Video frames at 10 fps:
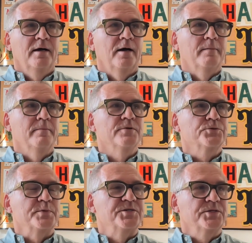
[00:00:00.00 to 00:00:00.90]
As we
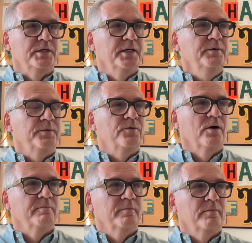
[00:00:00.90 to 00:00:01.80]
see, you've got
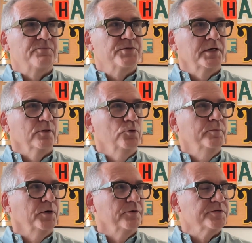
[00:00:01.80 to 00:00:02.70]
obviously
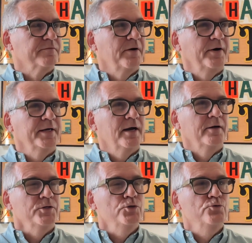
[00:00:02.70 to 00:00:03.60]
Illumina as a very
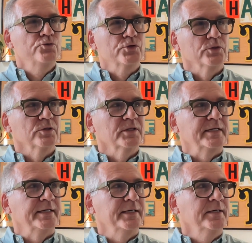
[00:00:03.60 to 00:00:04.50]

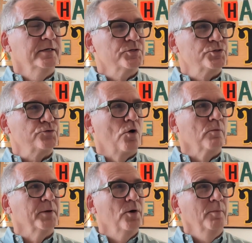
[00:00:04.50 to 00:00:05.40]
unusually strong
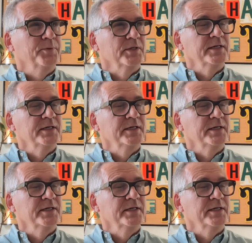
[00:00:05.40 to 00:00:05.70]
monopoly,